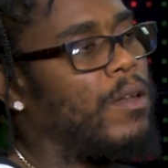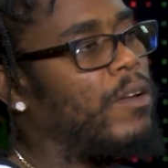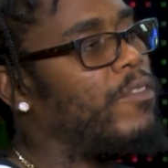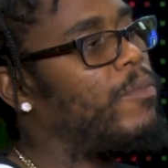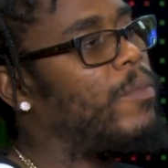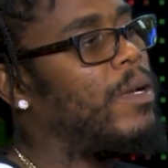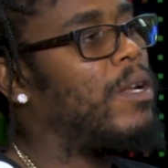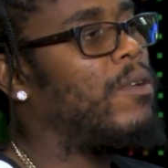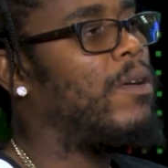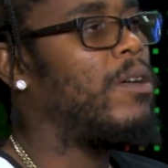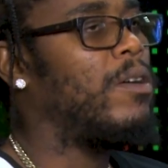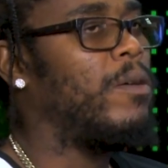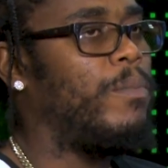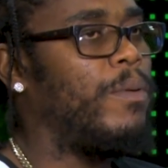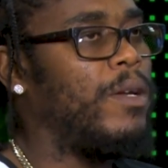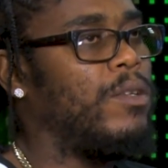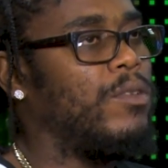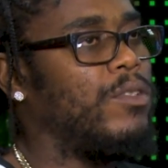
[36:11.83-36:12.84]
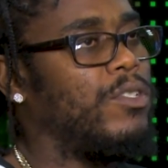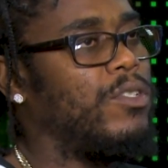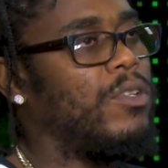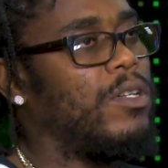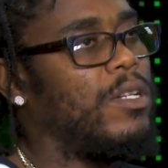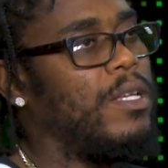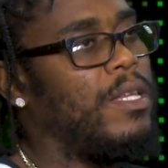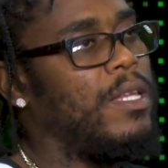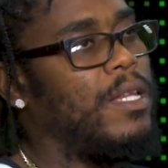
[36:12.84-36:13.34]
enough man want to go up no
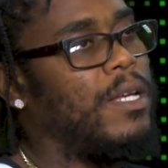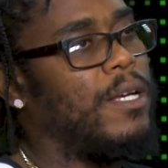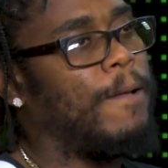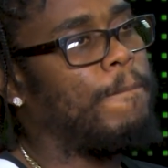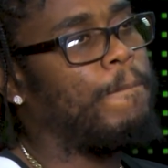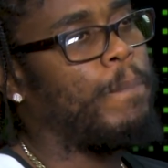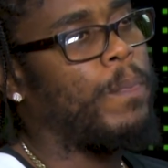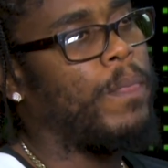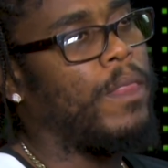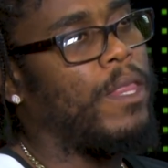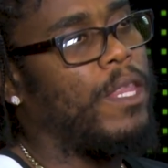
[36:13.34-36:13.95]
juggling either.